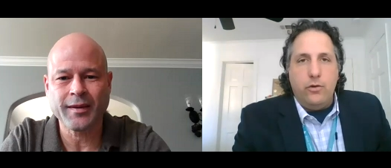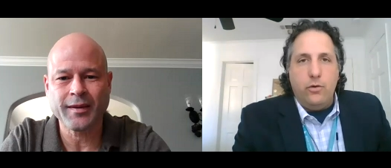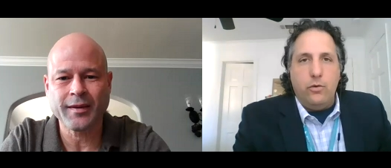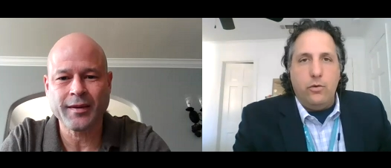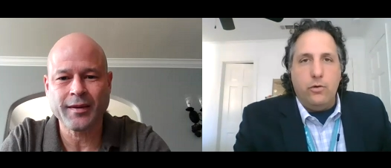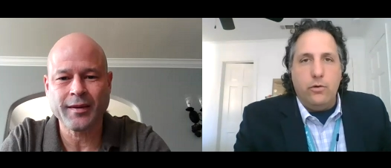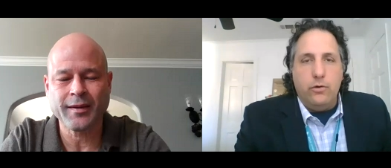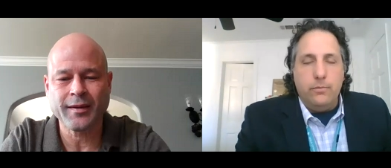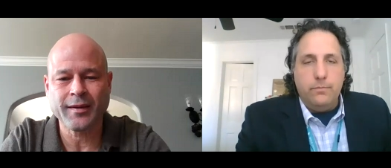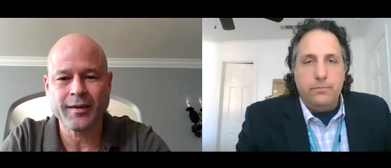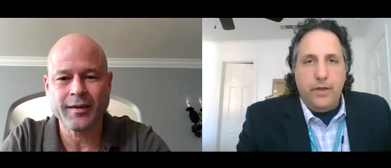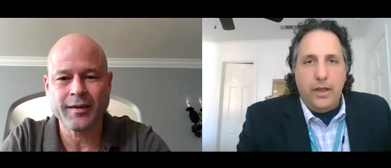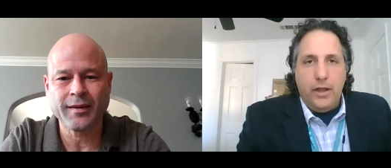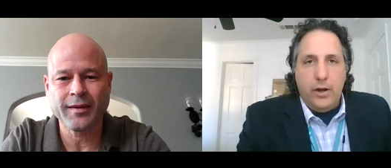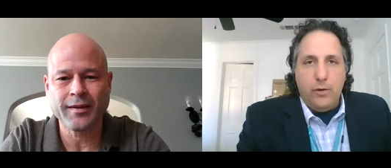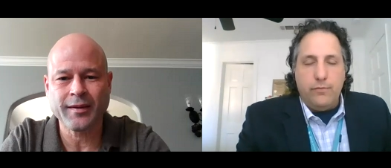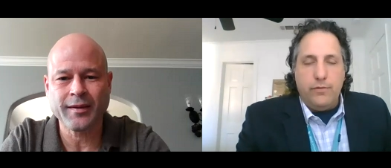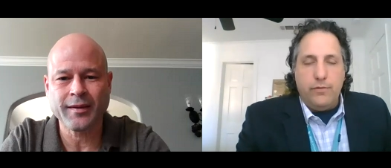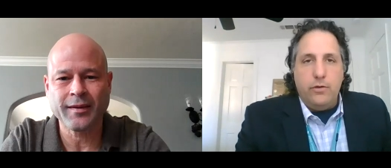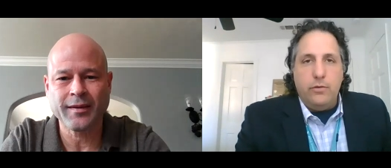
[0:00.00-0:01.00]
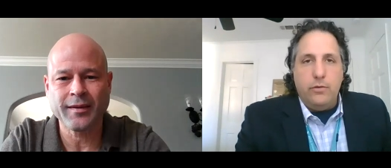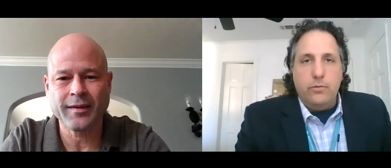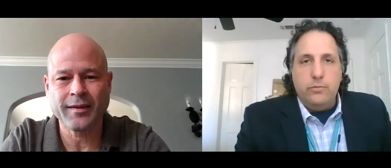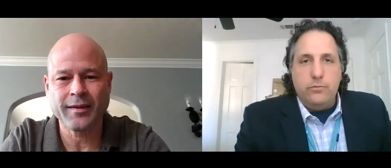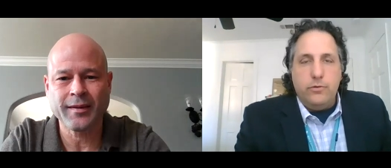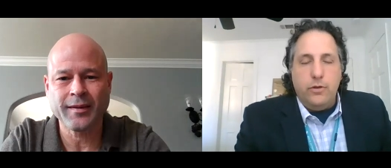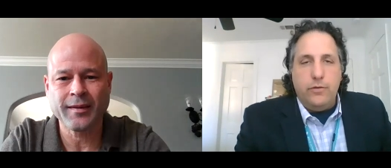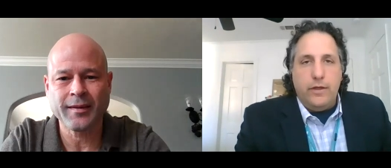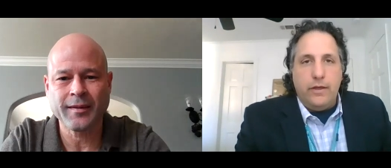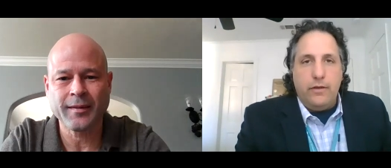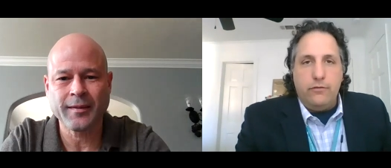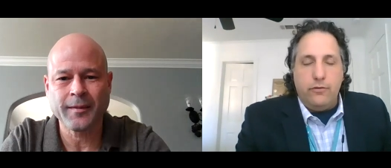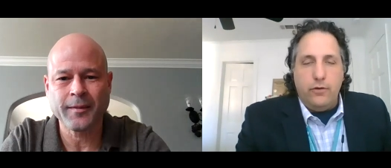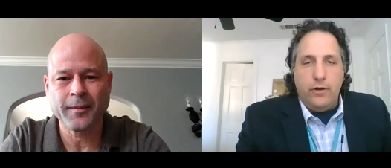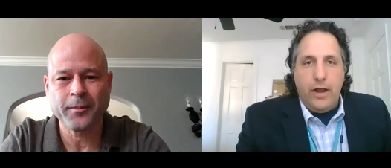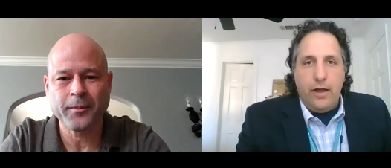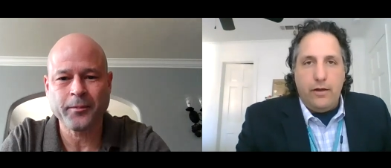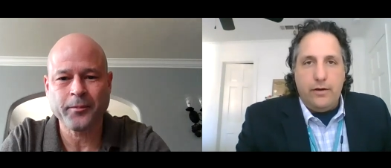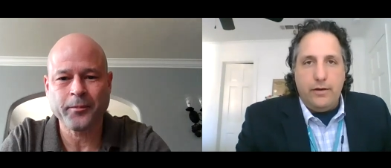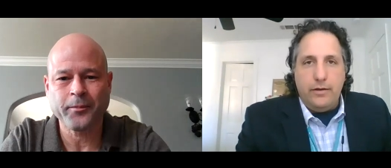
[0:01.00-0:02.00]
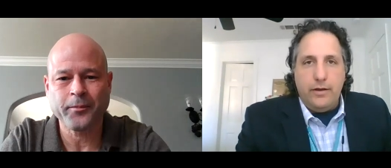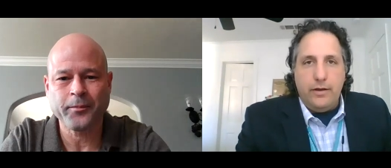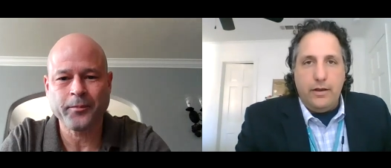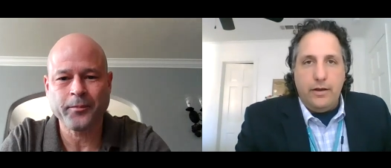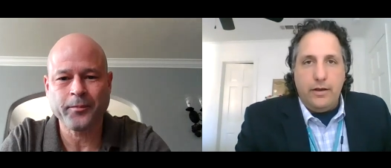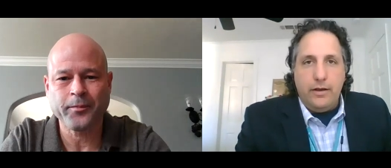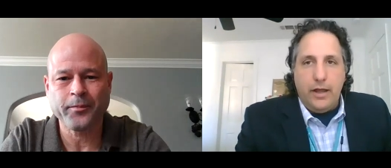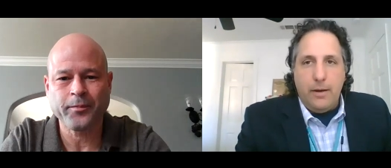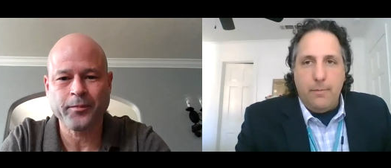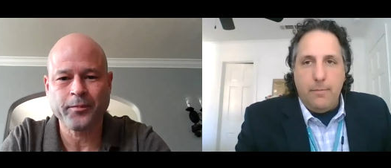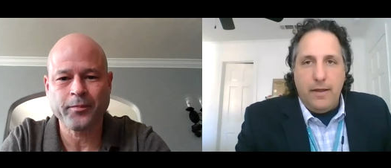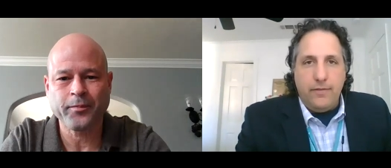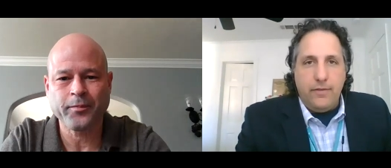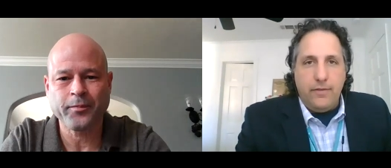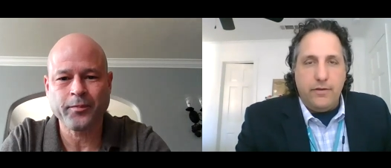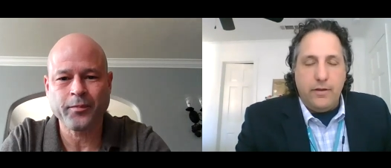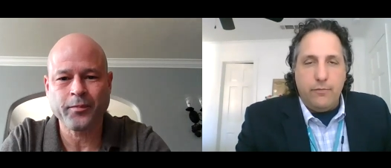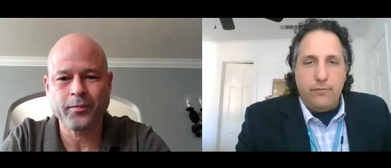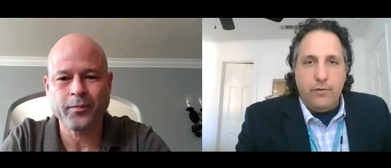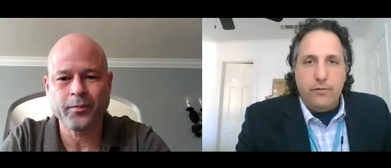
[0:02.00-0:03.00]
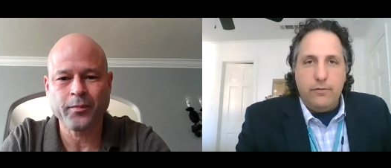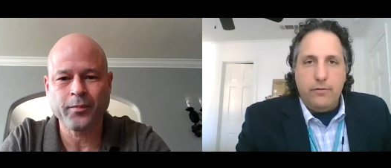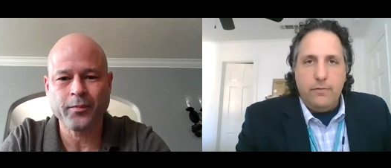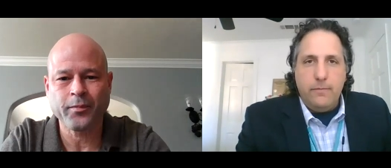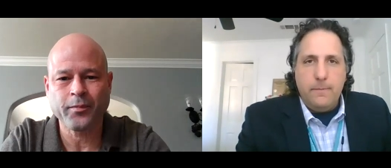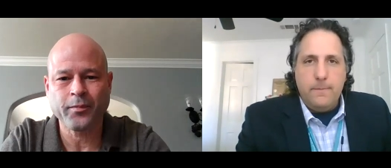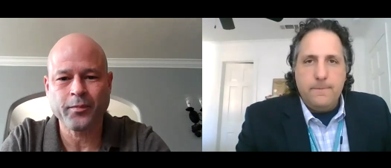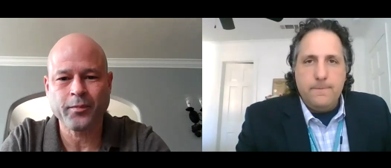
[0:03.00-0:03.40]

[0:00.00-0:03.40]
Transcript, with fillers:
Speaker 1: your interview? Do you think stood out and, and kind of made the difference?